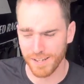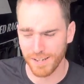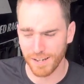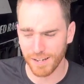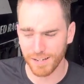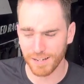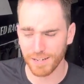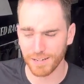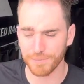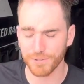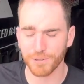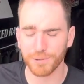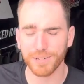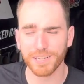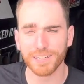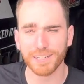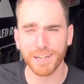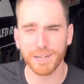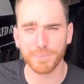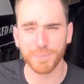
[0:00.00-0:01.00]
I'm doing a
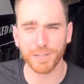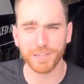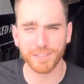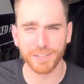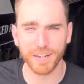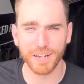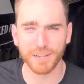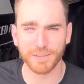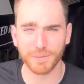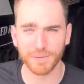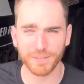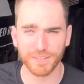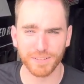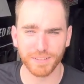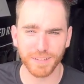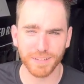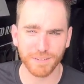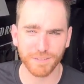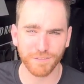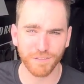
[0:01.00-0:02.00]
lot better now. It was a
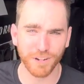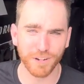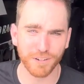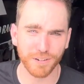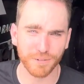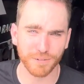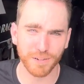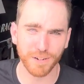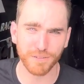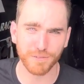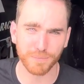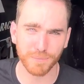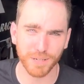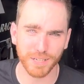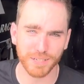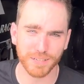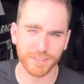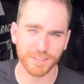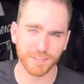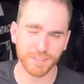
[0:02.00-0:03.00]
lot of very rough
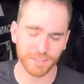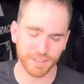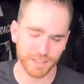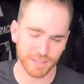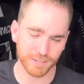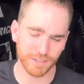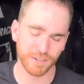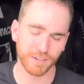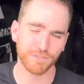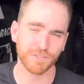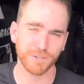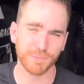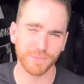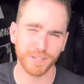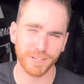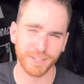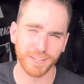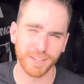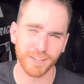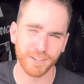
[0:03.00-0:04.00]
months, a lot of different
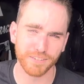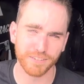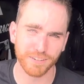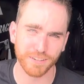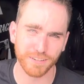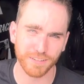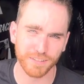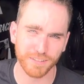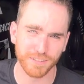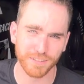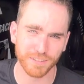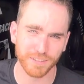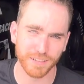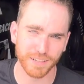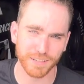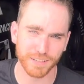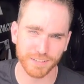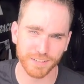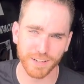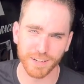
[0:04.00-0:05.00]
medications, a lot
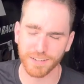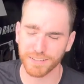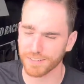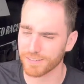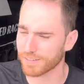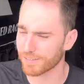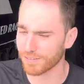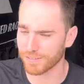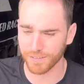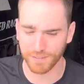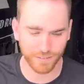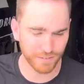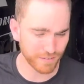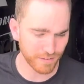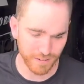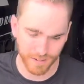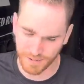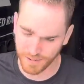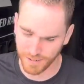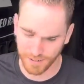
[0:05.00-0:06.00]
of doctors.
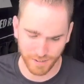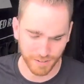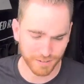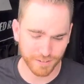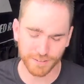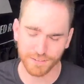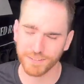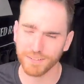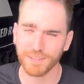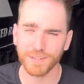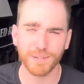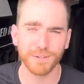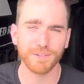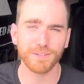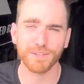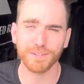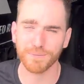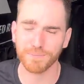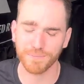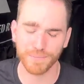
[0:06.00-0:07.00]

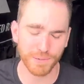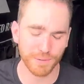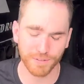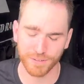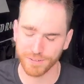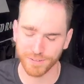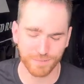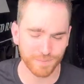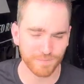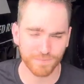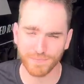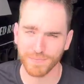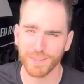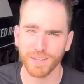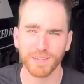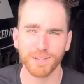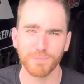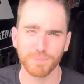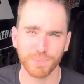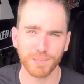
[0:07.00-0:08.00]
It was
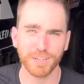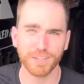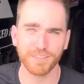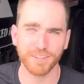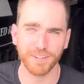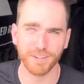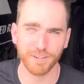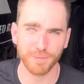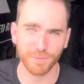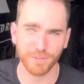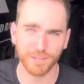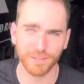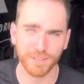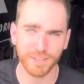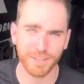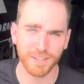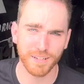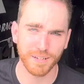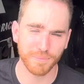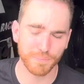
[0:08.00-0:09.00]
pretty terrible.
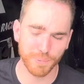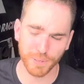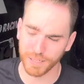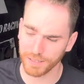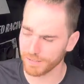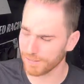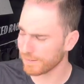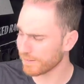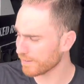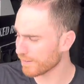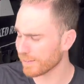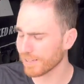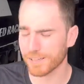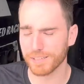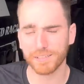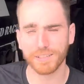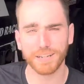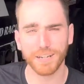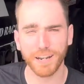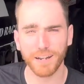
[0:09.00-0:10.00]
But
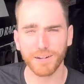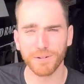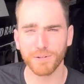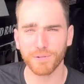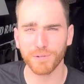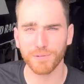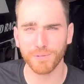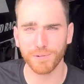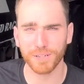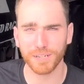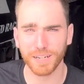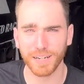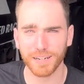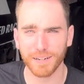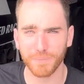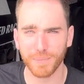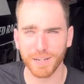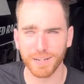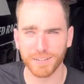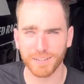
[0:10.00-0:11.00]
luckily now we're kind of
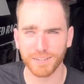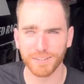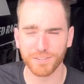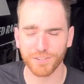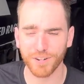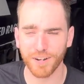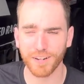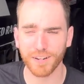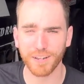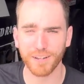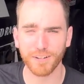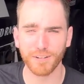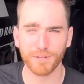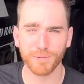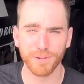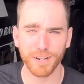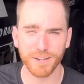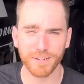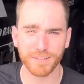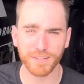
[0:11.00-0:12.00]
back on track
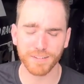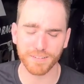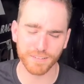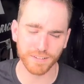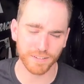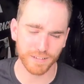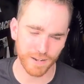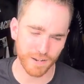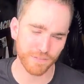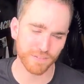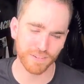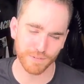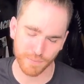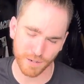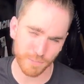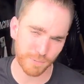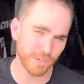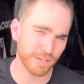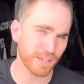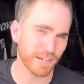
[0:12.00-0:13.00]
health-wise. I still have some
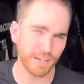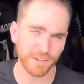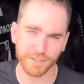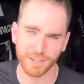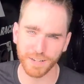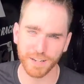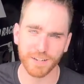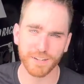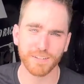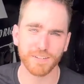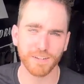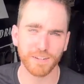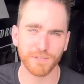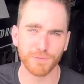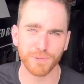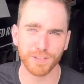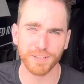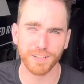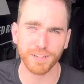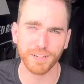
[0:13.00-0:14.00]
up and down days, as
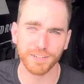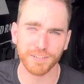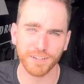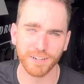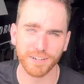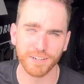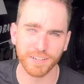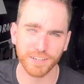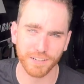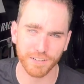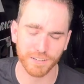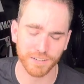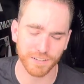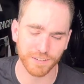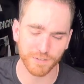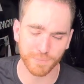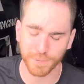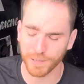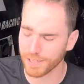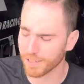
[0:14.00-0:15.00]
with any chronic
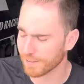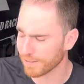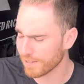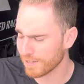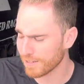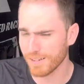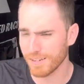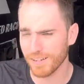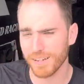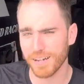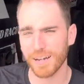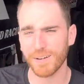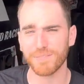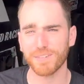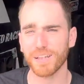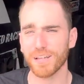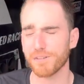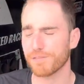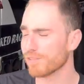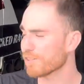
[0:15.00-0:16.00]
illness, but I'm
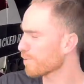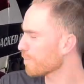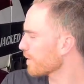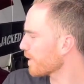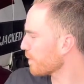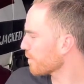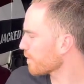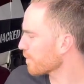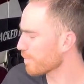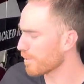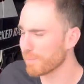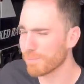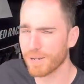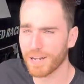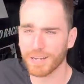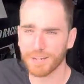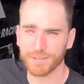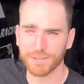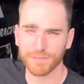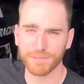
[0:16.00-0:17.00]
thankful to be able to be
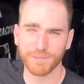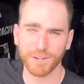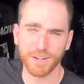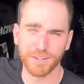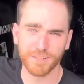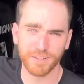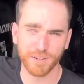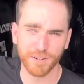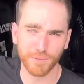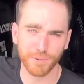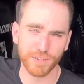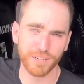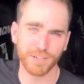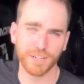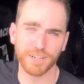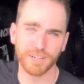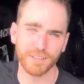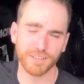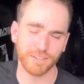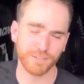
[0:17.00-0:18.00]
back racing,
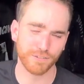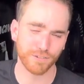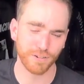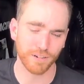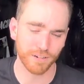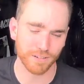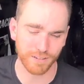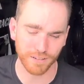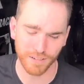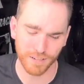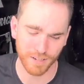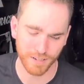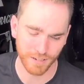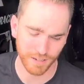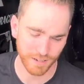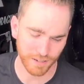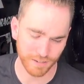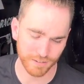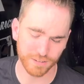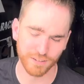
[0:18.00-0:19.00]
working on the truck,
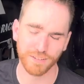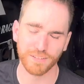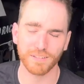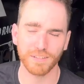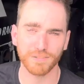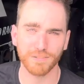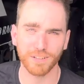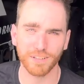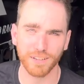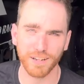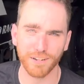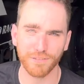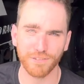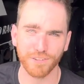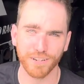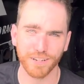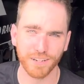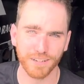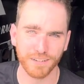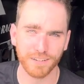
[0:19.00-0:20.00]
and just living life
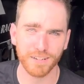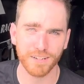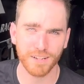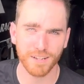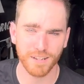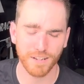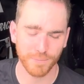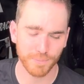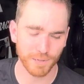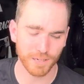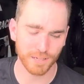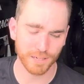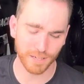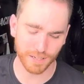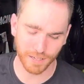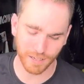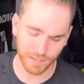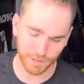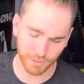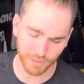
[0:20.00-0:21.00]
again. But I
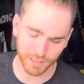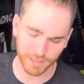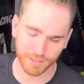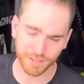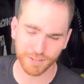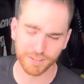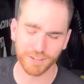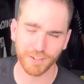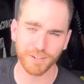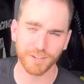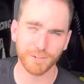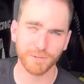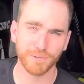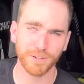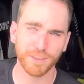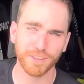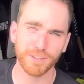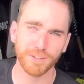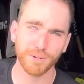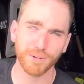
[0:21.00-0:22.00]
kind of wanted to share
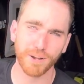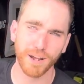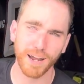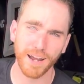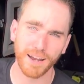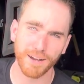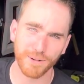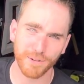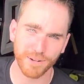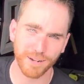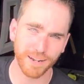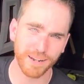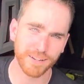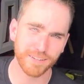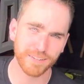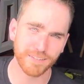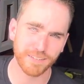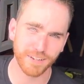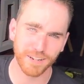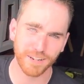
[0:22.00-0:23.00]
with you how I
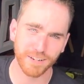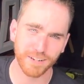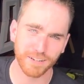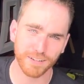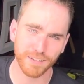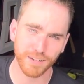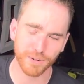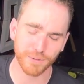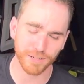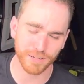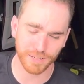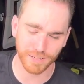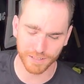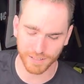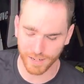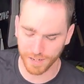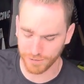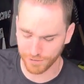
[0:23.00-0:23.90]
stay going on that